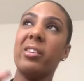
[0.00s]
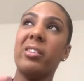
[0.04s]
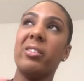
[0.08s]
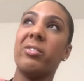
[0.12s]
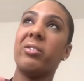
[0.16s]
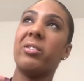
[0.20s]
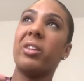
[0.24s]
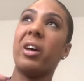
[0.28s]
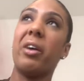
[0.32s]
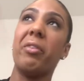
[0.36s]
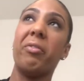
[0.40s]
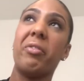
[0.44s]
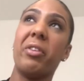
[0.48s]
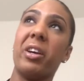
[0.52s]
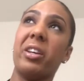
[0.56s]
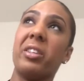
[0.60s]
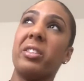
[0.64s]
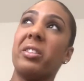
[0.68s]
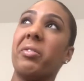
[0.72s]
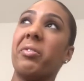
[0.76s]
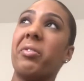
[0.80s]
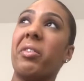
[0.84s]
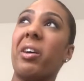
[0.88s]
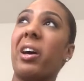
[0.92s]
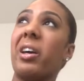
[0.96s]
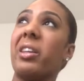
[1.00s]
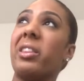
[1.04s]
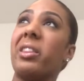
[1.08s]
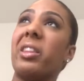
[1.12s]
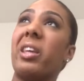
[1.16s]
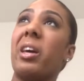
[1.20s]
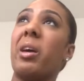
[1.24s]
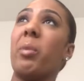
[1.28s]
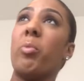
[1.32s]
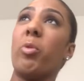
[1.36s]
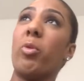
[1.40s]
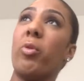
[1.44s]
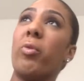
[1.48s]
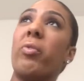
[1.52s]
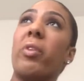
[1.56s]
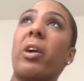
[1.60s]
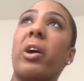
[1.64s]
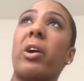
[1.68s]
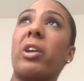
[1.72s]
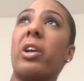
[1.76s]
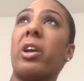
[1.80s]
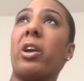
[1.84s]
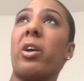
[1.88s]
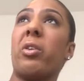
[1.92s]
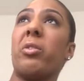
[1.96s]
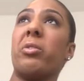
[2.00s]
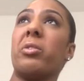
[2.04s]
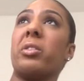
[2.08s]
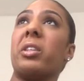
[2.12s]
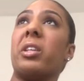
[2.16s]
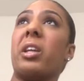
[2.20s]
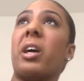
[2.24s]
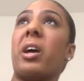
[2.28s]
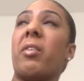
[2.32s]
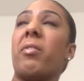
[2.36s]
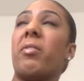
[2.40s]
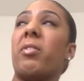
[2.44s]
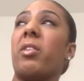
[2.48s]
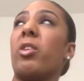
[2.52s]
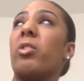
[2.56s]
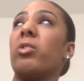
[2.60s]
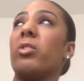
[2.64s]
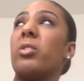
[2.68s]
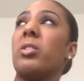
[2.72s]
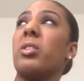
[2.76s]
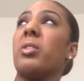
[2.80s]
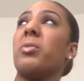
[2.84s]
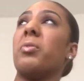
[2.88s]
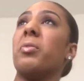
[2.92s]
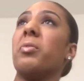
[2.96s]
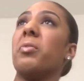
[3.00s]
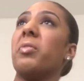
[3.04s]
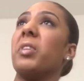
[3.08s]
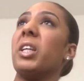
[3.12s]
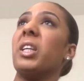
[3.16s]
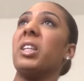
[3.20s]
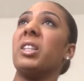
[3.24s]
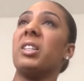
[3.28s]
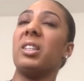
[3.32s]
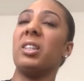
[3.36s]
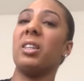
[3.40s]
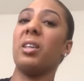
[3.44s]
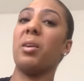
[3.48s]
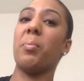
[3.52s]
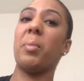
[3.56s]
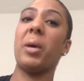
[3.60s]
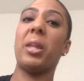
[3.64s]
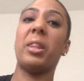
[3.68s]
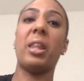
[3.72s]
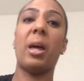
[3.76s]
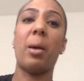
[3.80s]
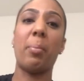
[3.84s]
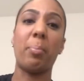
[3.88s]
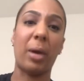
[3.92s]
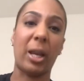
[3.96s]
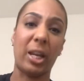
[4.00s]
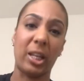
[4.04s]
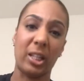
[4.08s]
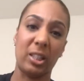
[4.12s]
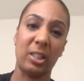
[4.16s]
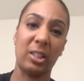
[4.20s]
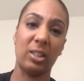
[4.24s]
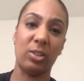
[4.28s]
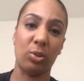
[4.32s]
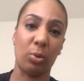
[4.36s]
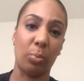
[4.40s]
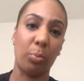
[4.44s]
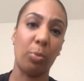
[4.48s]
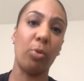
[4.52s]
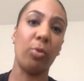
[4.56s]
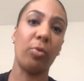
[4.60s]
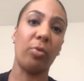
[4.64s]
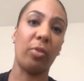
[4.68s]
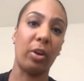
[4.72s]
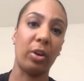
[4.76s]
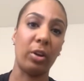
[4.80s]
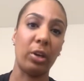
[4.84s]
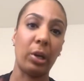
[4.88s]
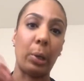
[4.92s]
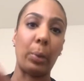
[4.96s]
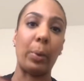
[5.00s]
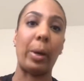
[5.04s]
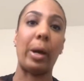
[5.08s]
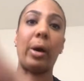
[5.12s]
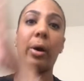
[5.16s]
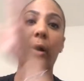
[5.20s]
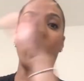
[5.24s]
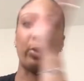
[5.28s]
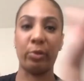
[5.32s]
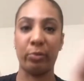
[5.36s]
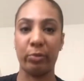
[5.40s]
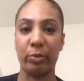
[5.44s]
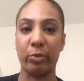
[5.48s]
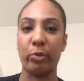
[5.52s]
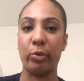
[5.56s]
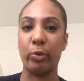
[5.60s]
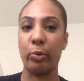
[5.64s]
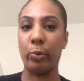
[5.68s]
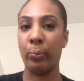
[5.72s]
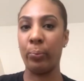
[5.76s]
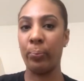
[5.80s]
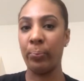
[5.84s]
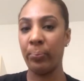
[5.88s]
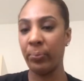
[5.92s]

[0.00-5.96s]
diversified their portfolios and have loads of different things in them, and that balances your portfolio out overall.